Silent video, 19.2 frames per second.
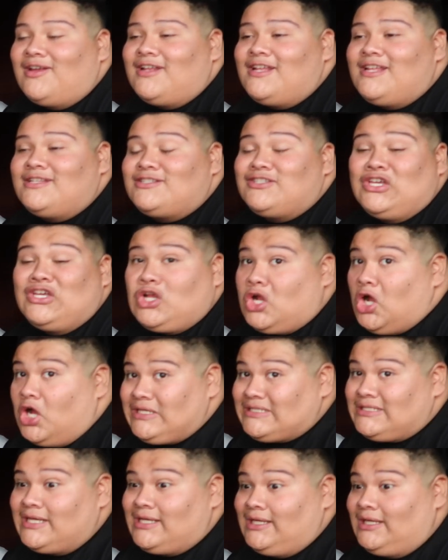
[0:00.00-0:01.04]
It's good
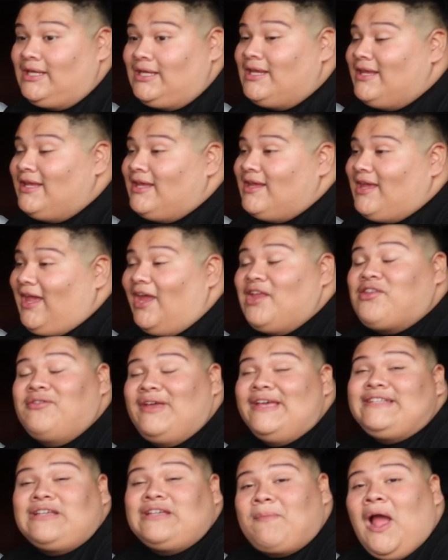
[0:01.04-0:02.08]
content, and you
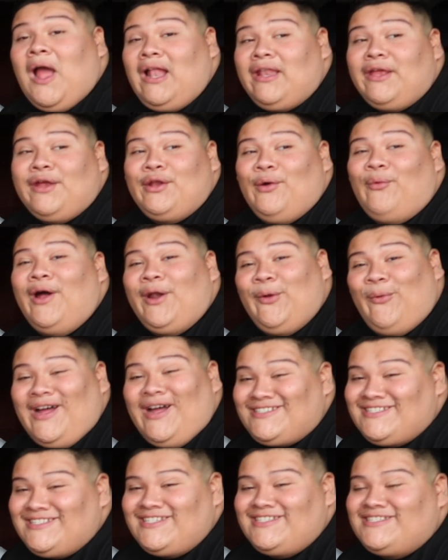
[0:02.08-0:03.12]
guys are probably gonna want to
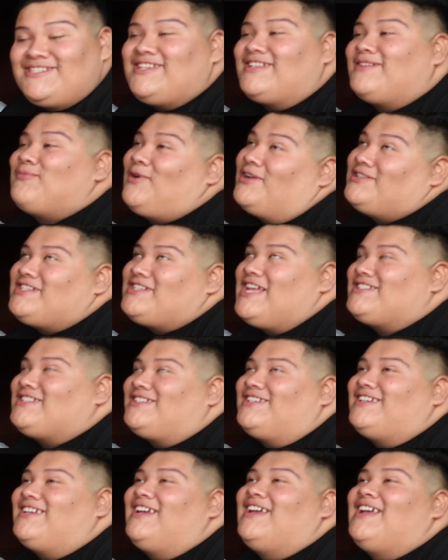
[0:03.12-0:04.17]
watch that
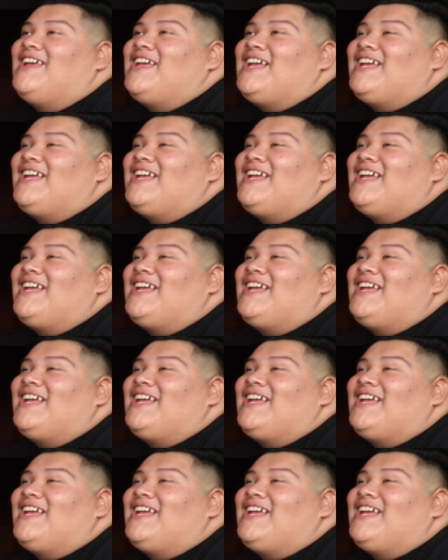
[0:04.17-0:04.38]
shit.